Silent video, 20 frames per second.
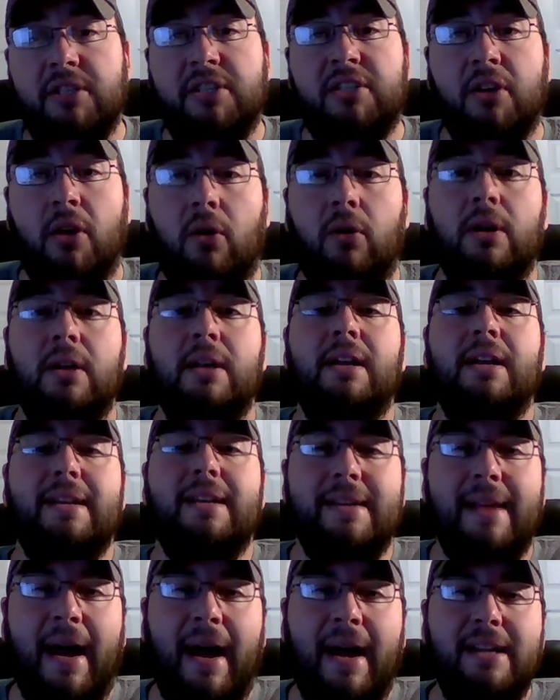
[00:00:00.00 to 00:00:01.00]
So,
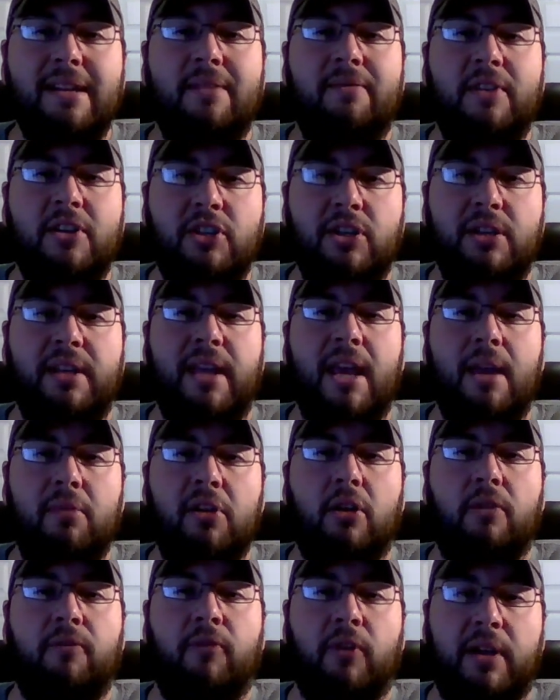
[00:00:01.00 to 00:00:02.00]
non division game
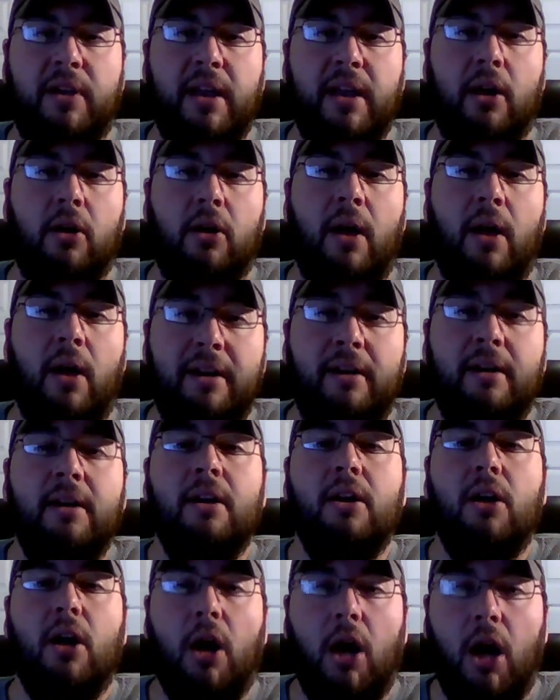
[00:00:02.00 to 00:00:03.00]
here for Carolina
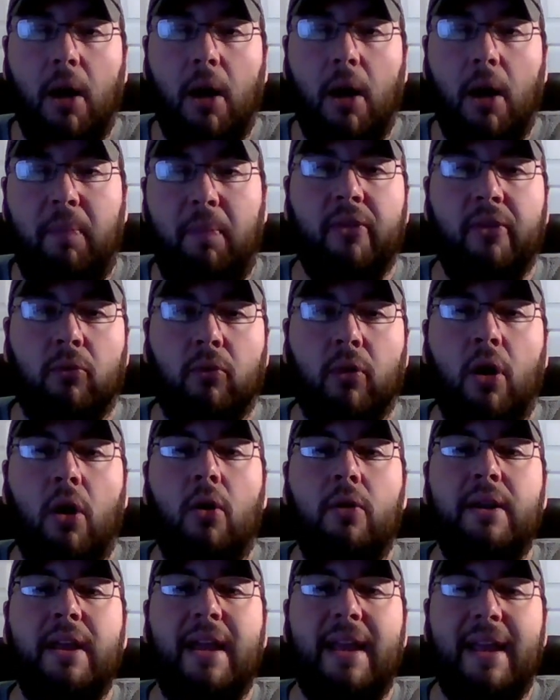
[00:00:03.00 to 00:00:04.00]
up on the
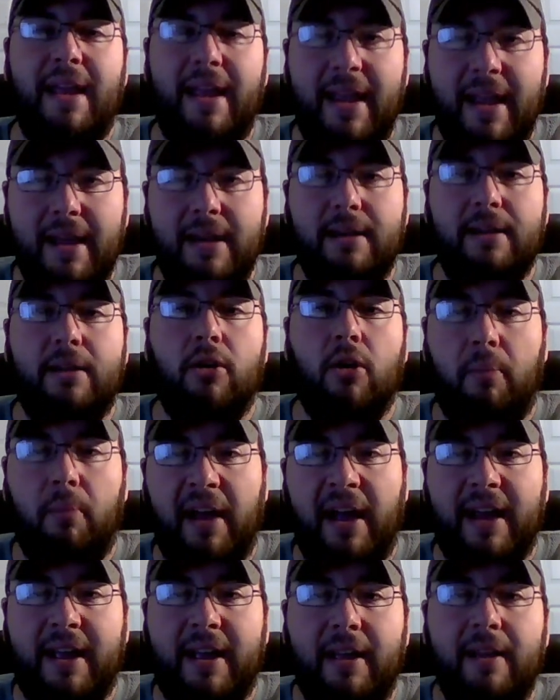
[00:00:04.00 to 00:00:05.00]
road in
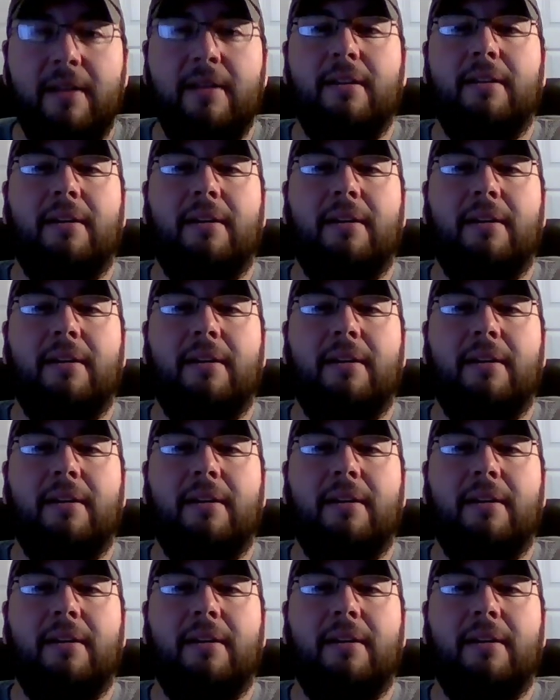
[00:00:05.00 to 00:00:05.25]
Quebec.